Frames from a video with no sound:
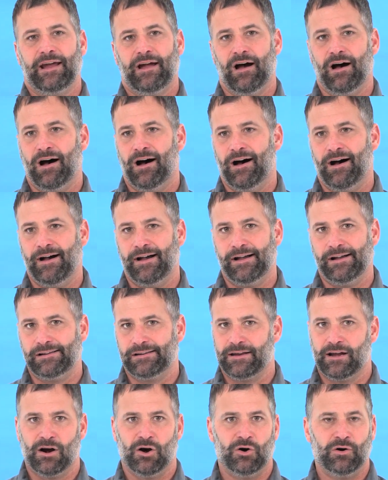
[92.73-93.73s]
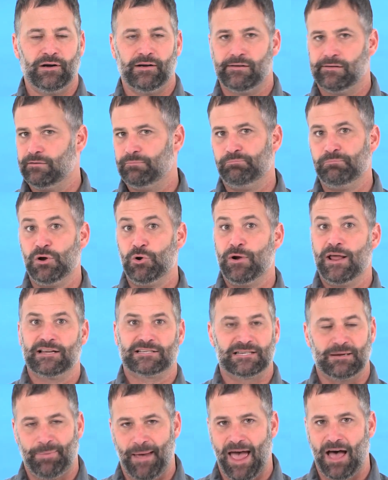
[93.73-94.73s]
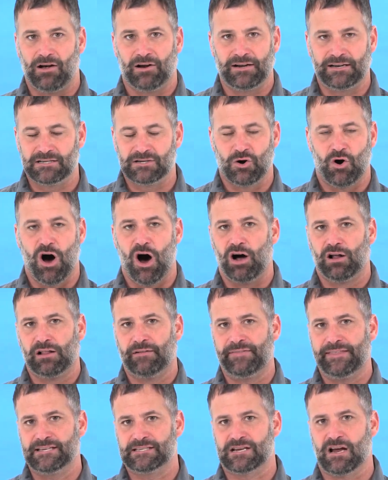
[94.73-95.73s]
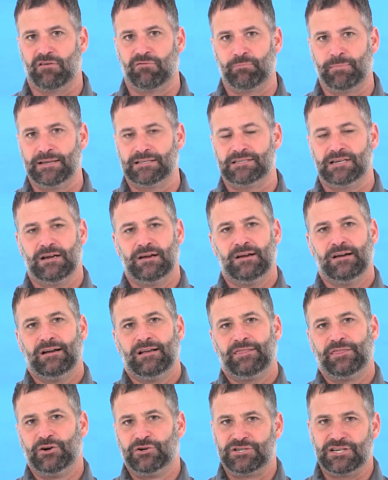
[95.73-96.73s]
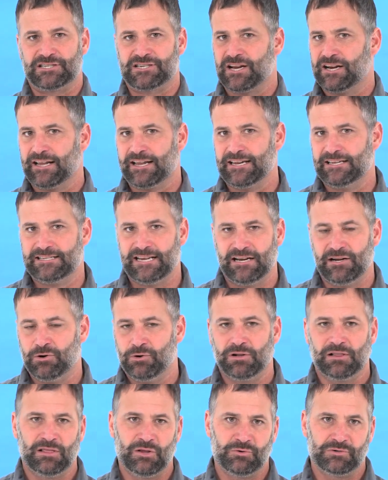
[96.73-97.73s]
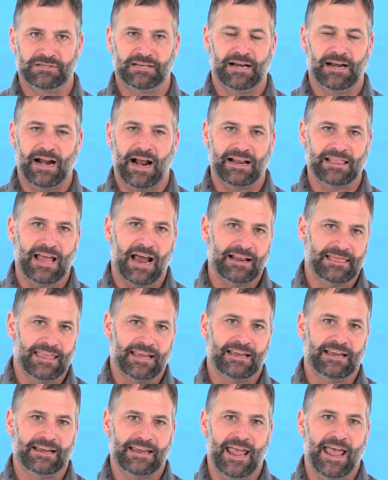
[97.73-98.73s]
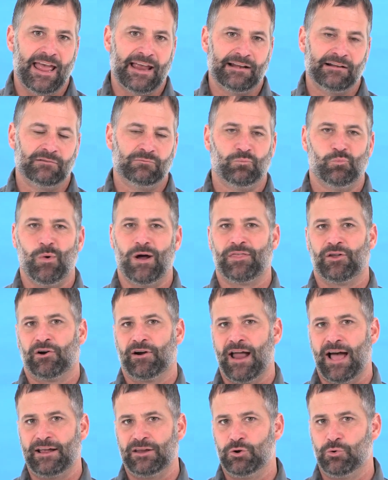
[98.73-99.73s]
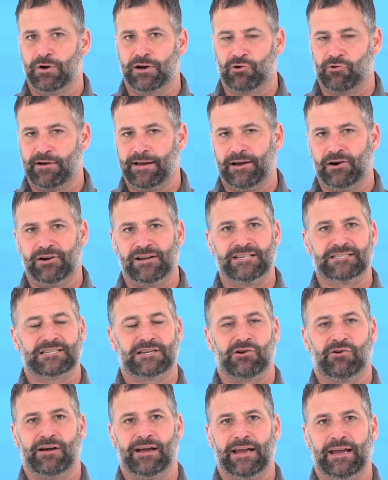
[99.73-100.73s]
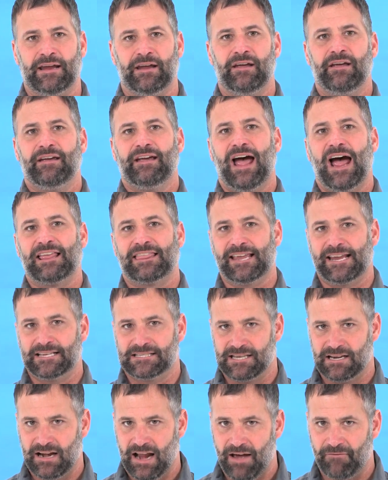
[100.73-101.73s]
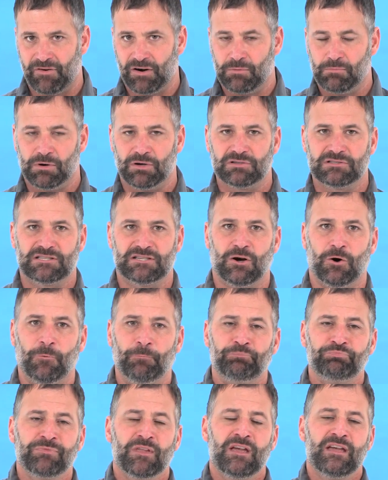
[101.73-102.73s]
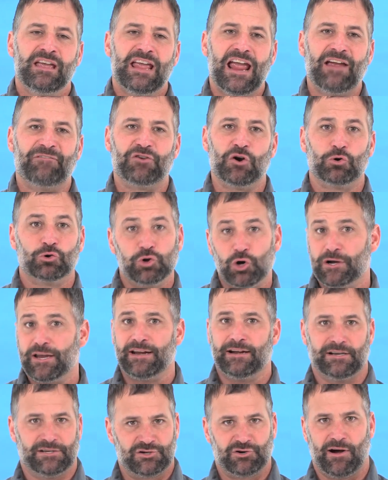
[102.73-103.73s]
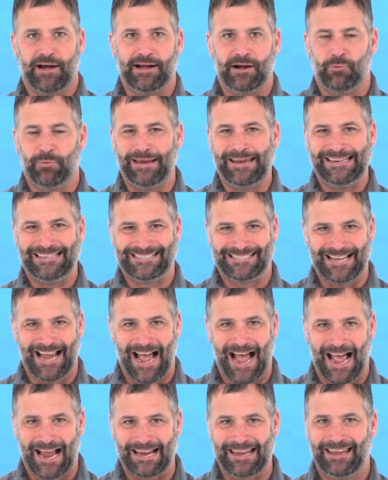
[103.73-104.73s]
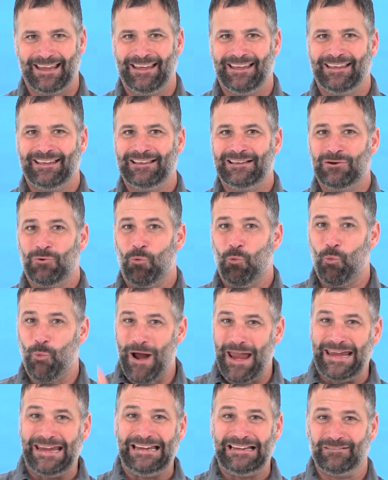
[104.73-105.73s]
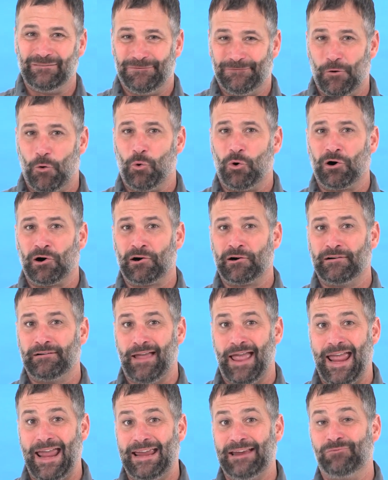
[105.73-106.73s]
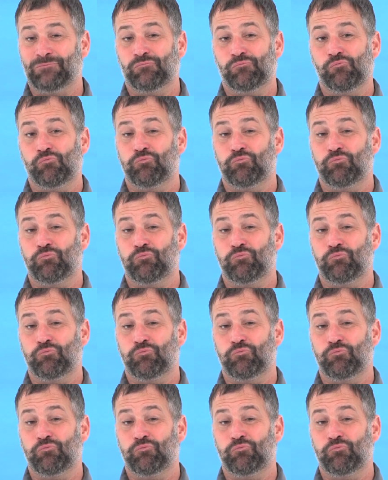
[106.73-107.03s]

uh, you know, municipalities, you know, all of these governments, they're just going to continue to loosen it. I, I, think, again, whether or not you agree or disagree, I think it's inevitable. So if you're looking to trade a weed stock, wait for a